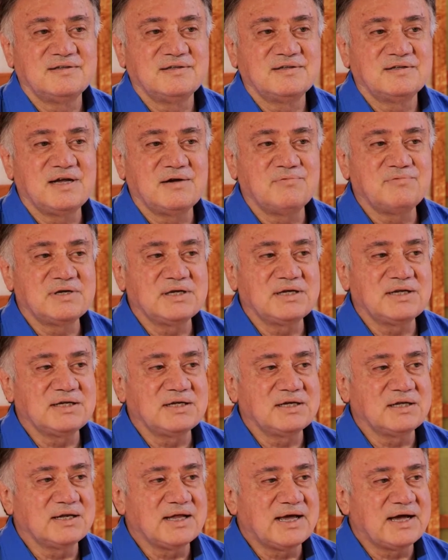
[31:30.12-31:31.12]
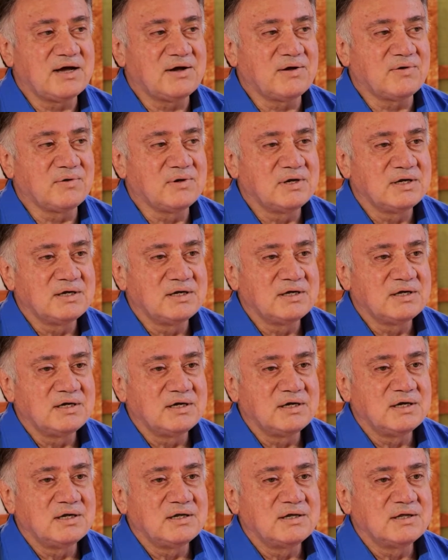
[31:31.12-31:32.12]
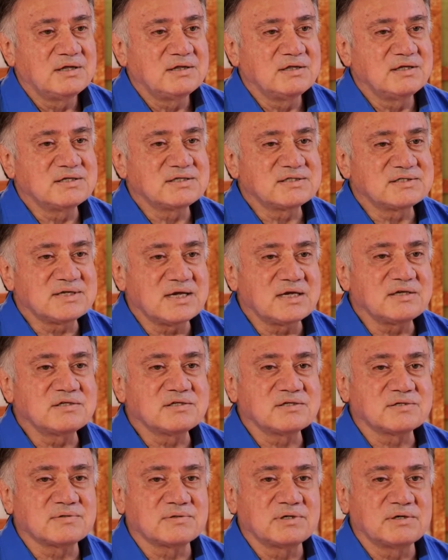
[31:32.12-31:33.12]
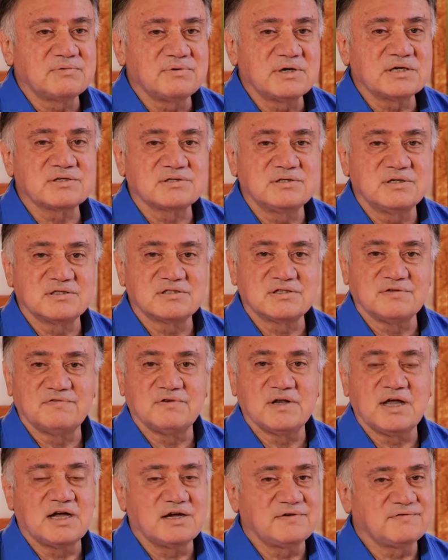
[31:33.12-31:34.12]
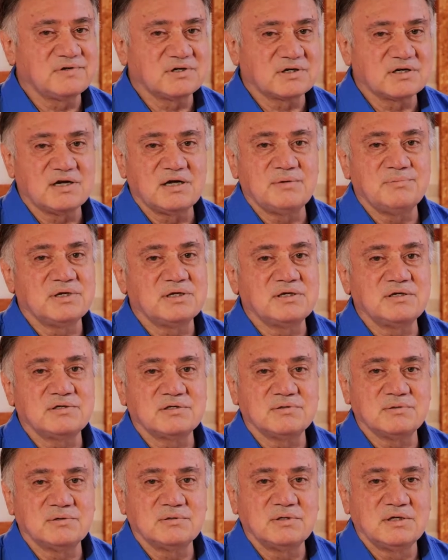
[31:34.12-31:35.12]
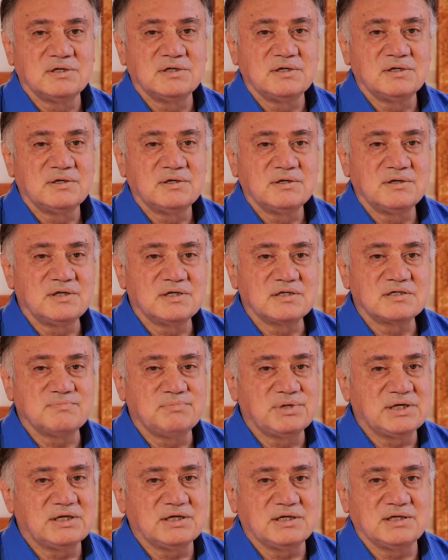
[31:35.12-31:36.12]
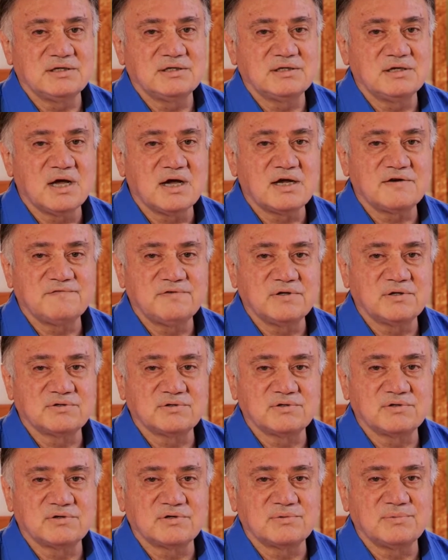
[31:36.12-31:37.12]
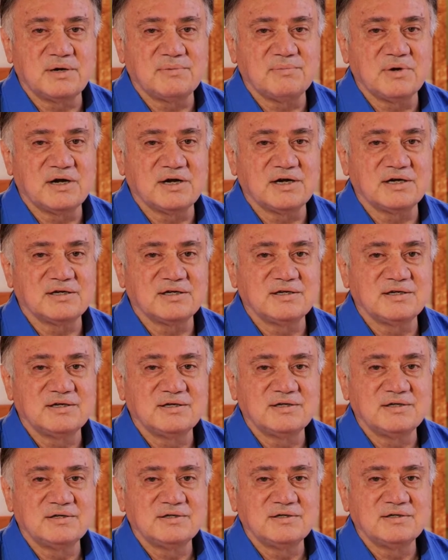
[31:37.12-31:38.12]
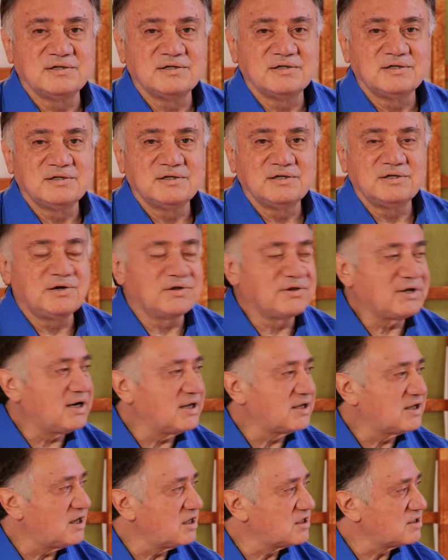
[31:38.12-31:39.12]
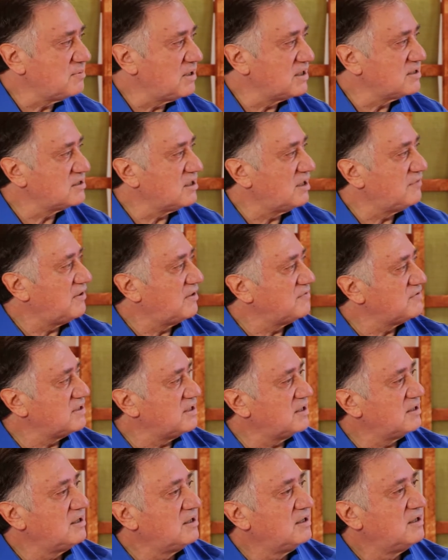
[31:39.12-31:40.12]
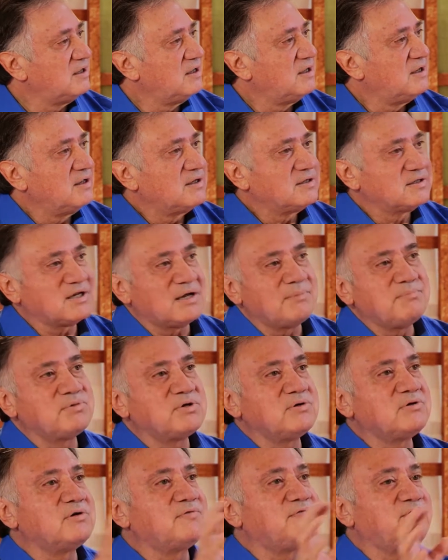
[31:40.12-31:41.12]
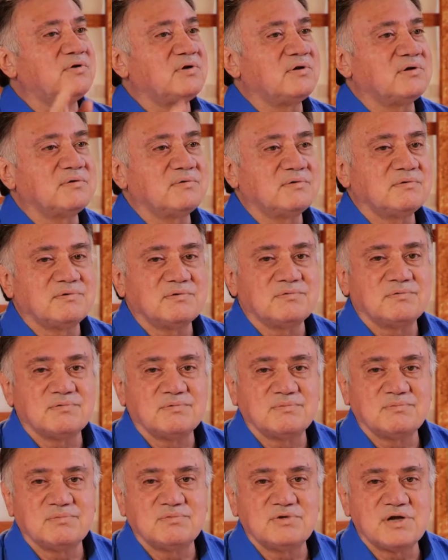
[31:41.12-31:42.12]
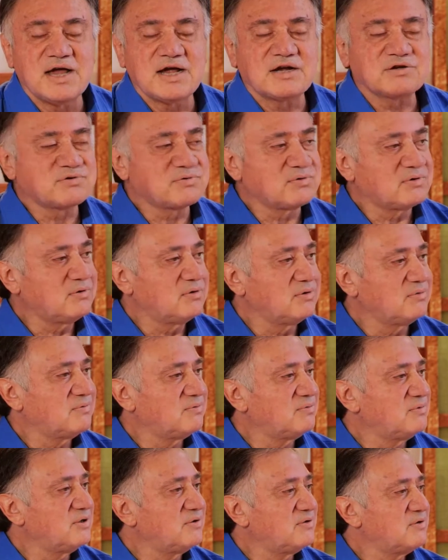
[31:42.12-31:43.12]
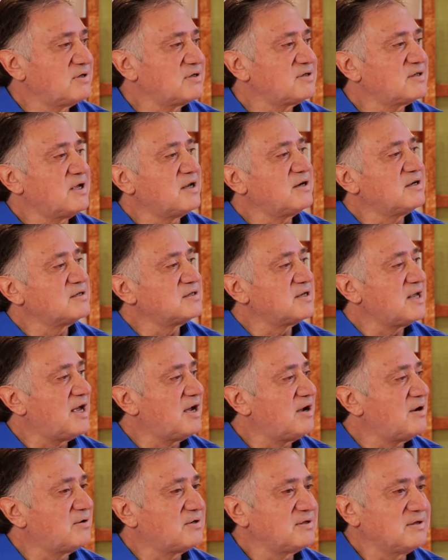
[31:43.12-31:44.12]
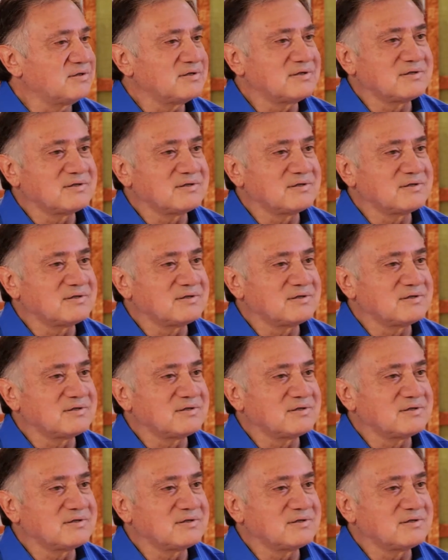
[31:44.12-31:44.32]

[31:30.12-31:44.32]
And I really allow the sensory richness of life to come into this being, not filtered through my mind. Then I catch myself, I've seen some beautiful natural, the sun is out,